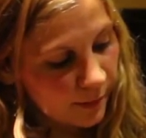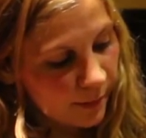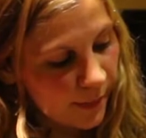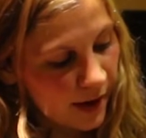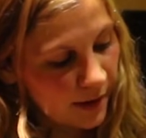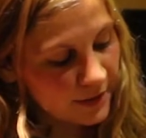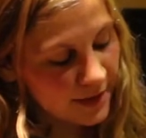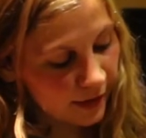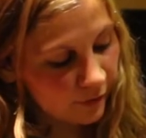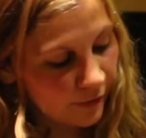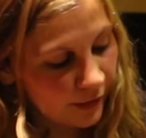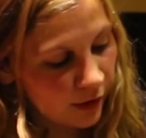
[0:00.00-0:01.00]
my
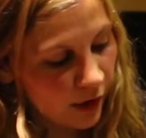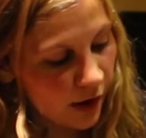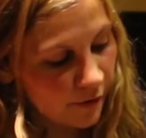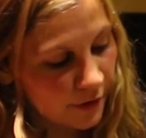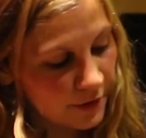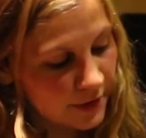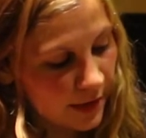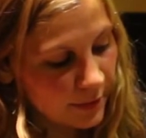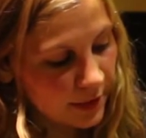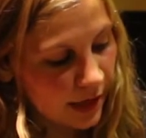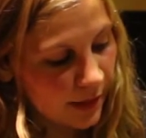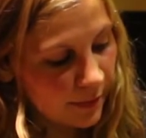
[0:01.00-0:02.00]
second finger off at the same
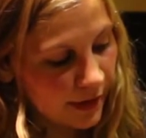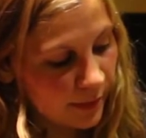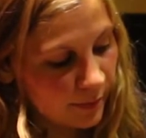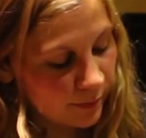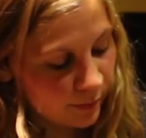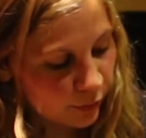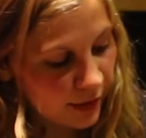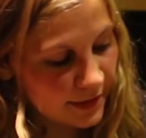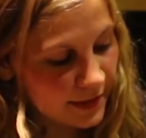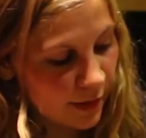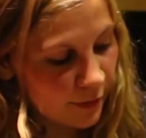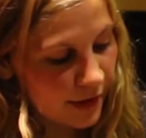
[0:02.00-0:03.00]
time that I
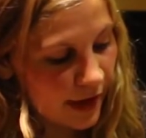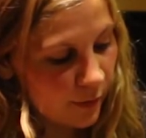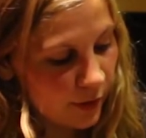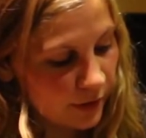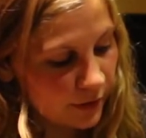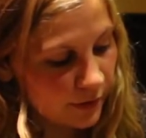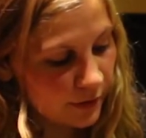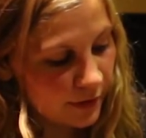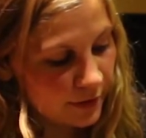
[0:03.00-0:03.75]
press down with that one